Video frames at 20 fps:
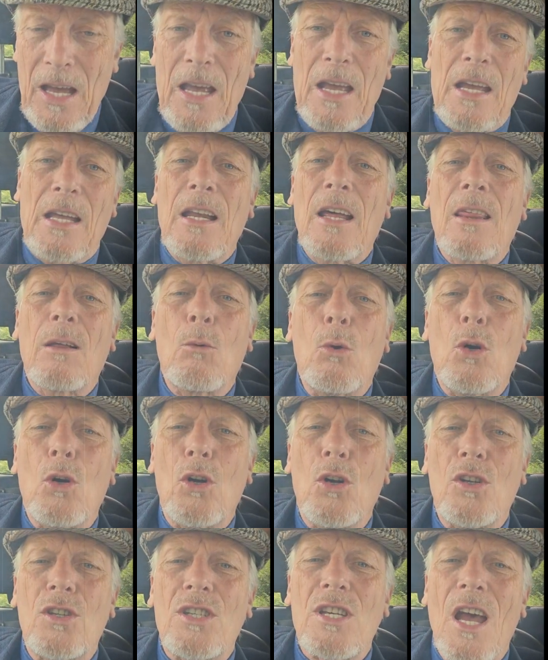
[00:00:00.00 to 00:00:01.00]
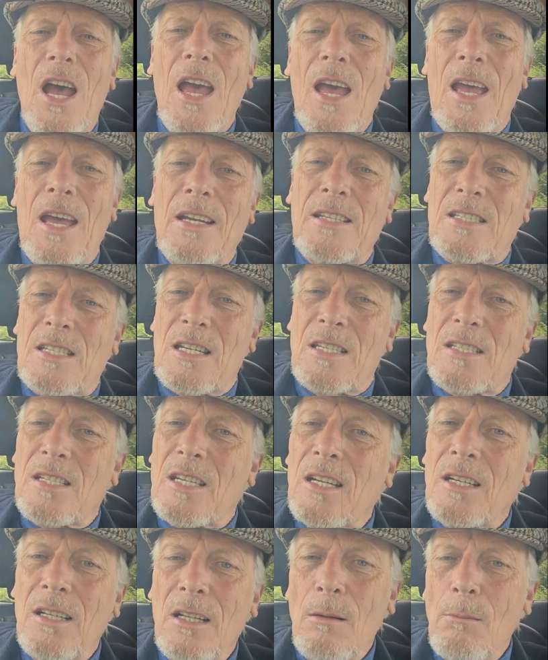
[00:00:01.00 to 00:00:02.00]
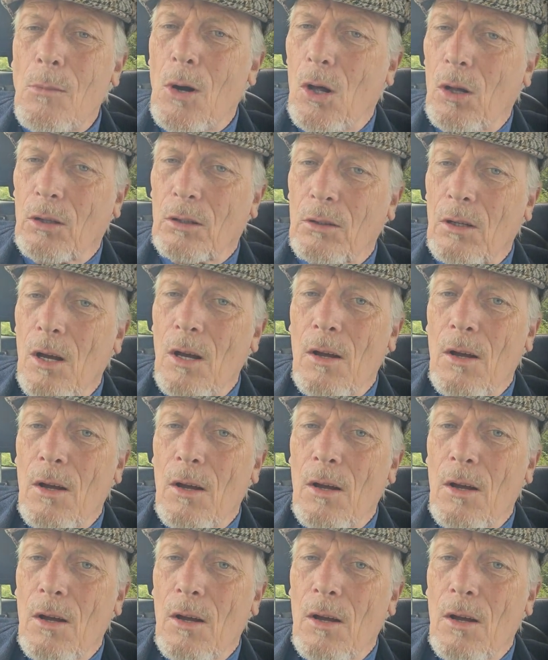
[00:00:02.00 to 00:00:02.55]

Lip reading: In other words, it's a single malt